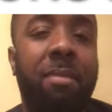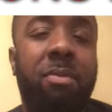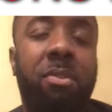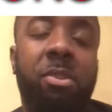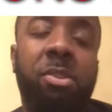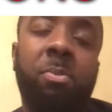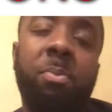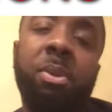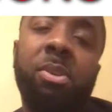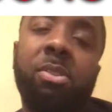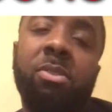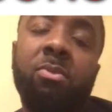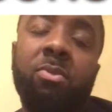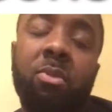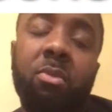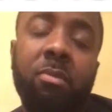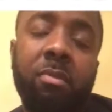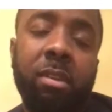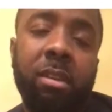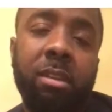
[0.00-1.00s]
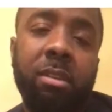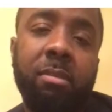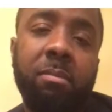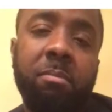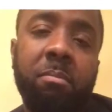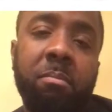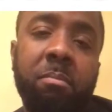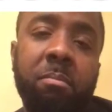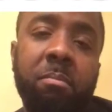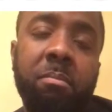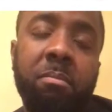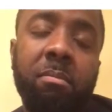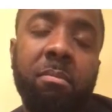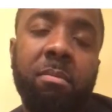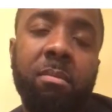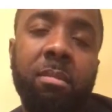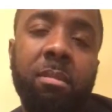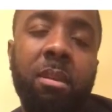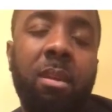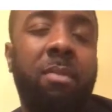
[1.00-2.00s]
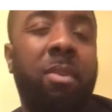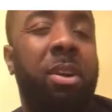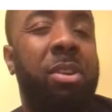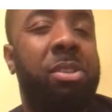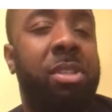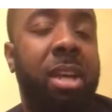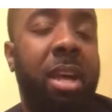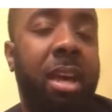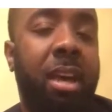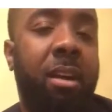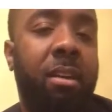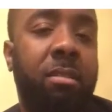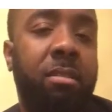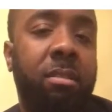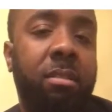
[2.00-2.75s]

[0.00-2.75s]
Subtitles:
for the spiritual well-being of our child.